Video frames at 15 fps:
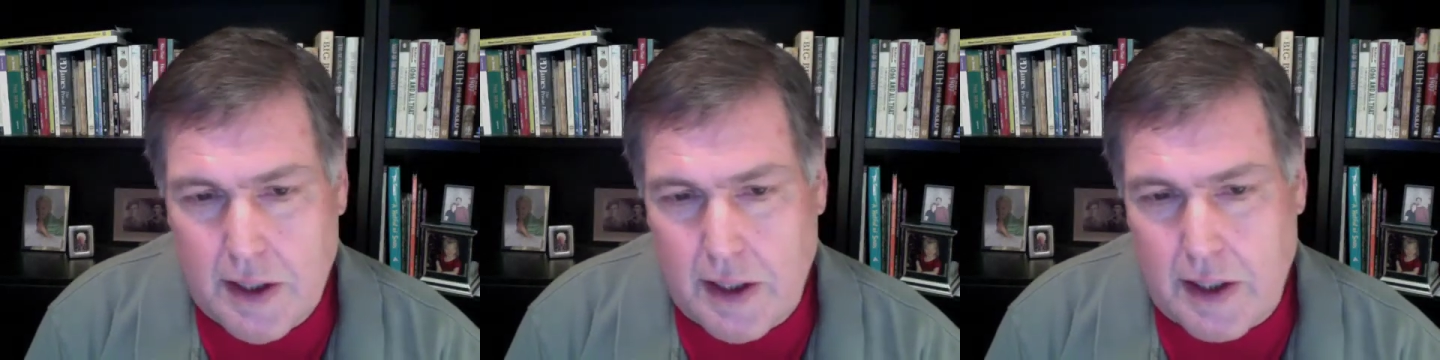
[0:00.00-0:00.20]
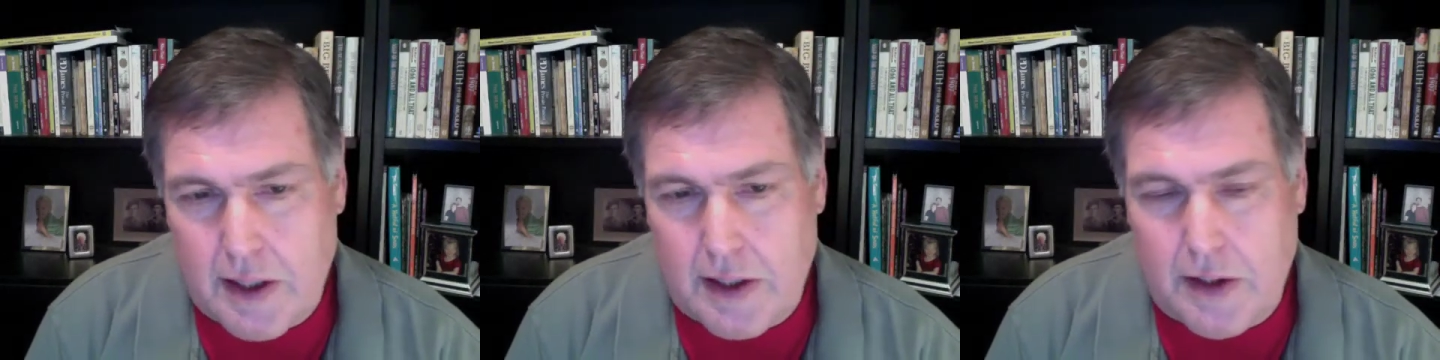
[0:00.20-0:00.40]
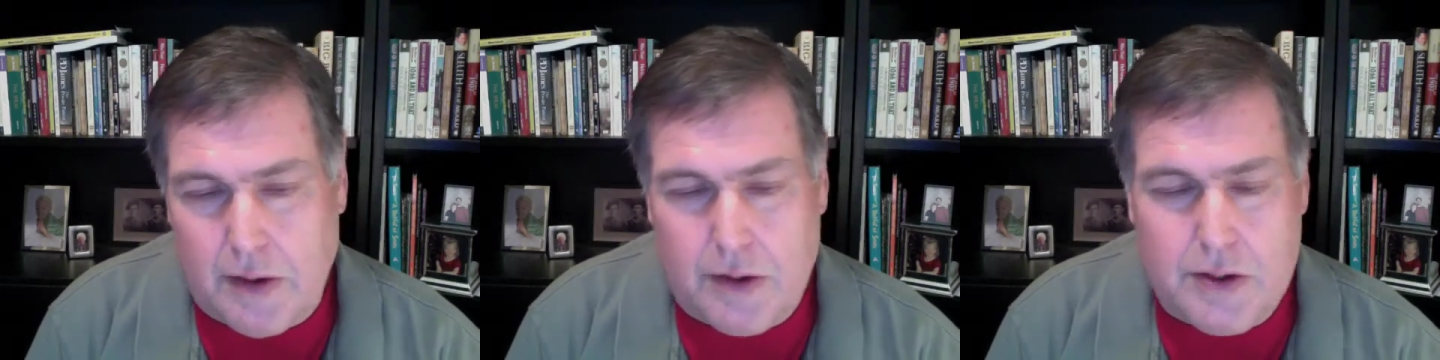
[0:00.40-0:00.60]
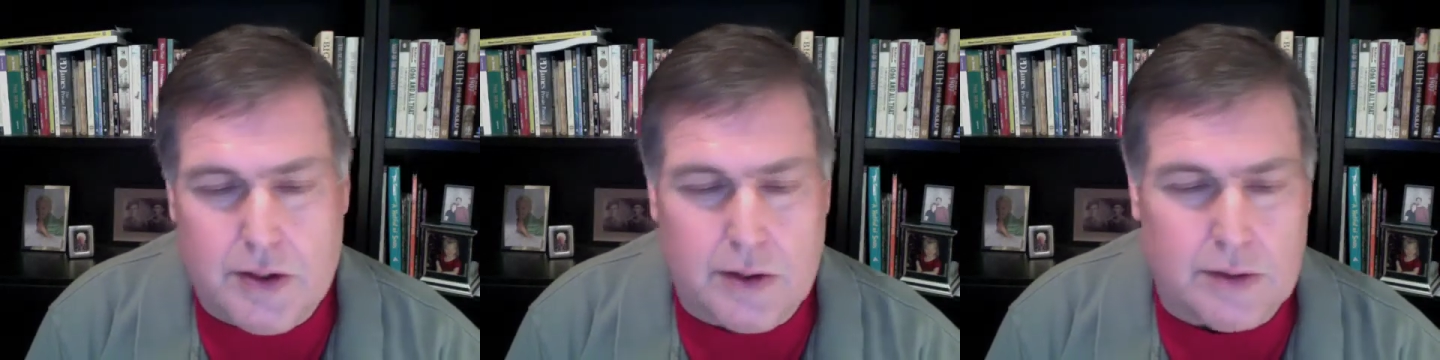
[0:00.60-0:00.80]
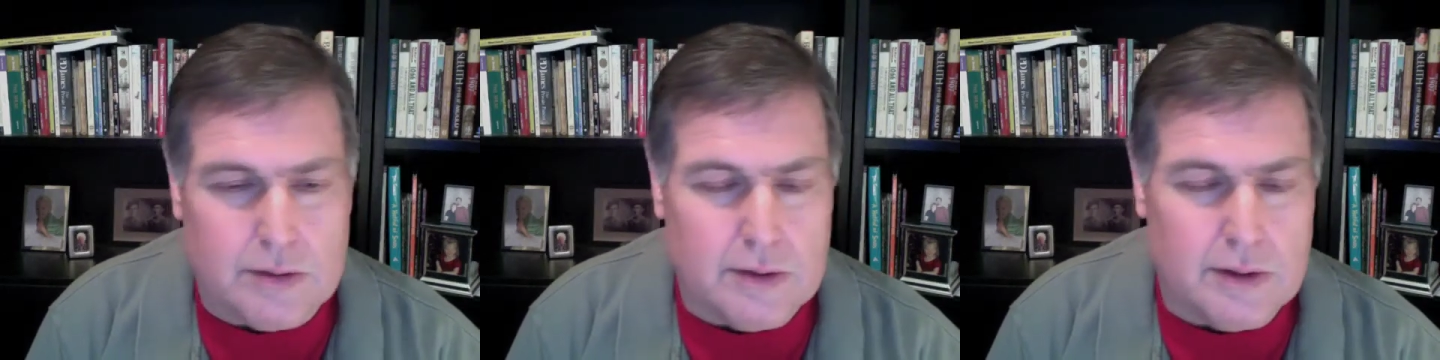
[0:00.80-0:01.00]
And he'd
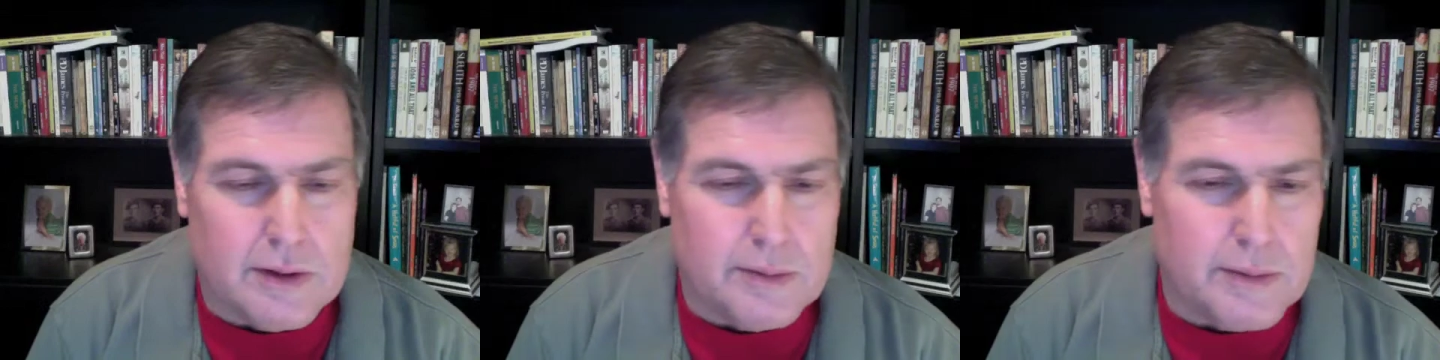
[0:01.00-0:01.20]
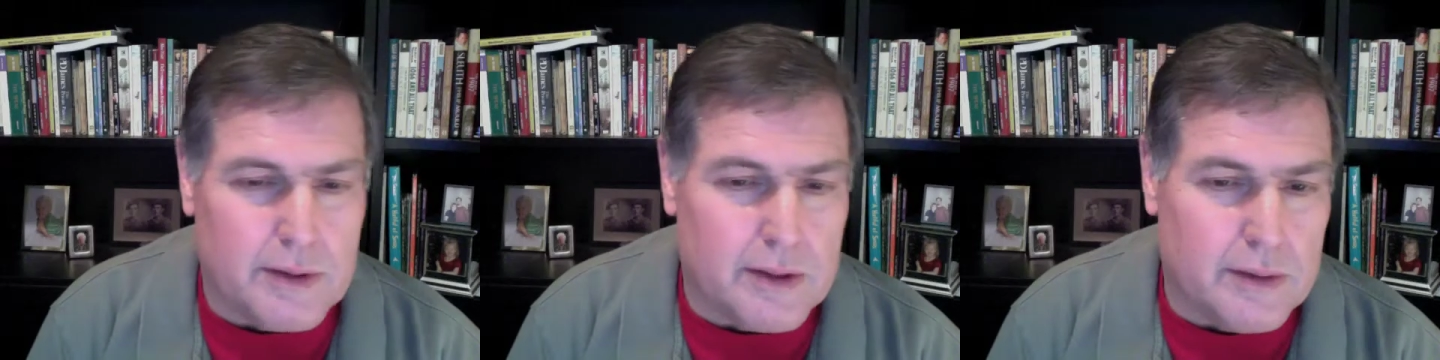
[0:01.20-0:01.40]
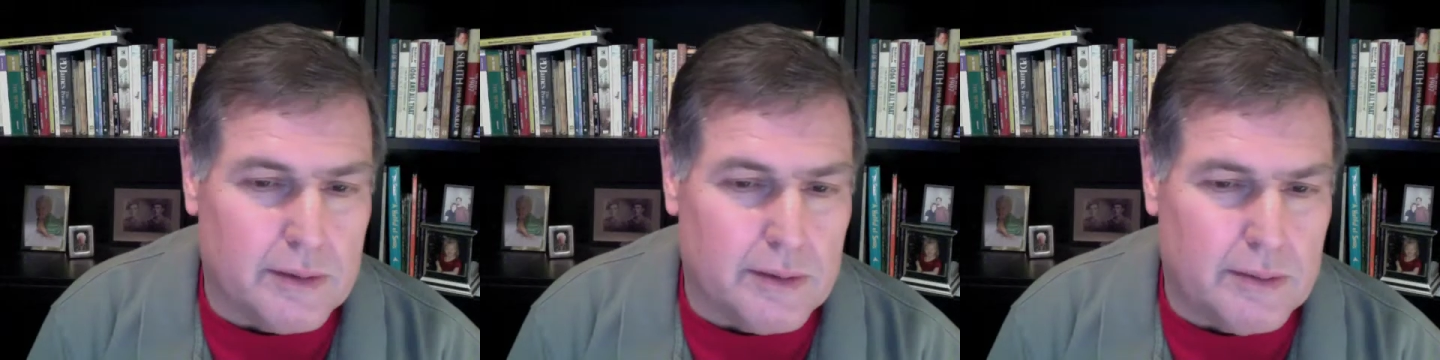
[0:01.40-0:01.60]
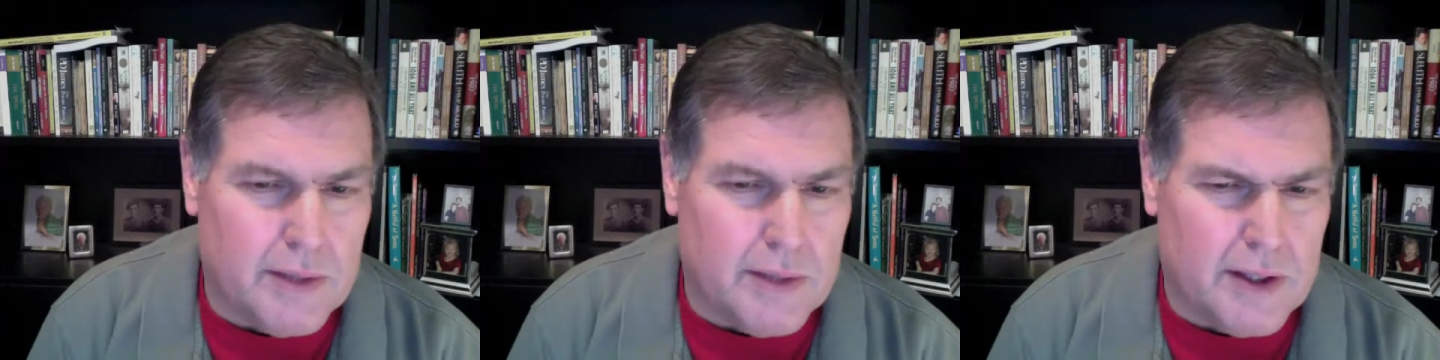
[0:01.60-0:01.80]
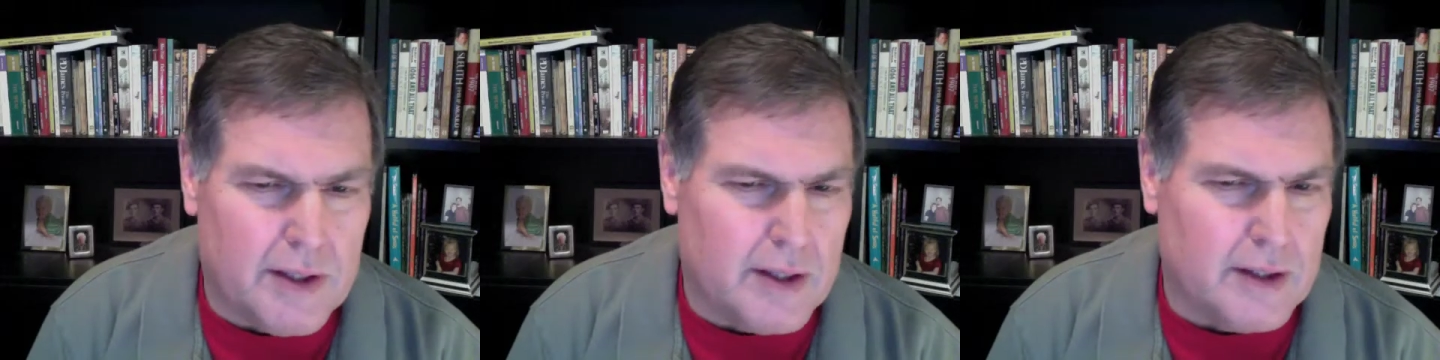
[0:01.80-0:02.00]
also been a
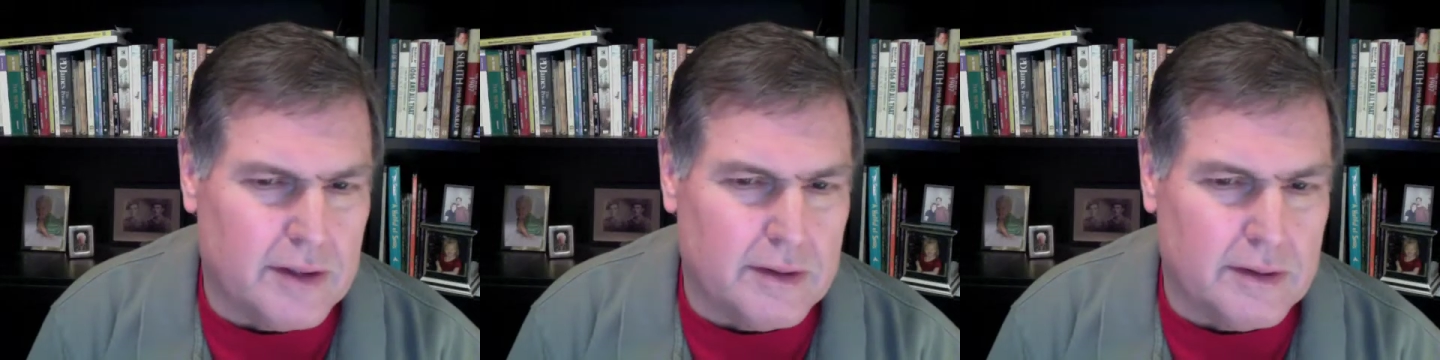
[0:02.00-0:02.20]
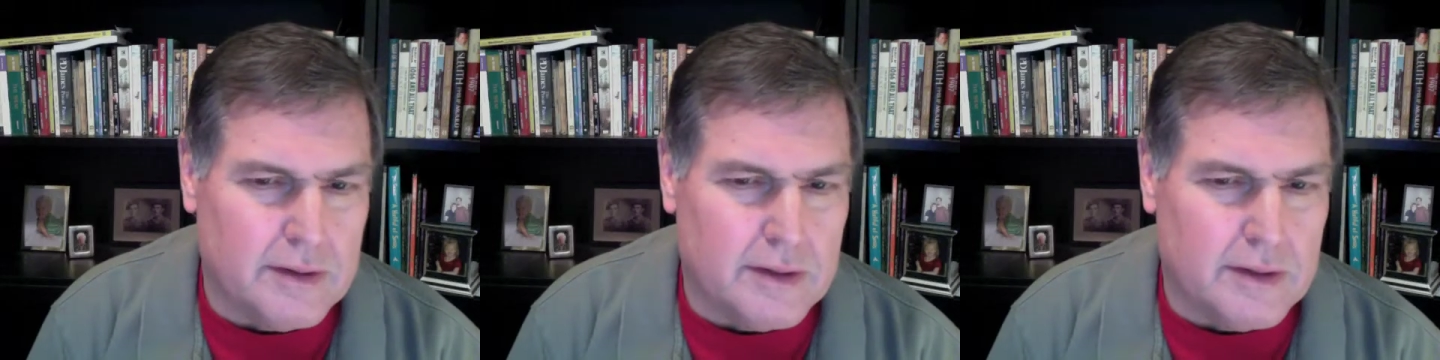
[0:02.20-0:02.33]
meth head.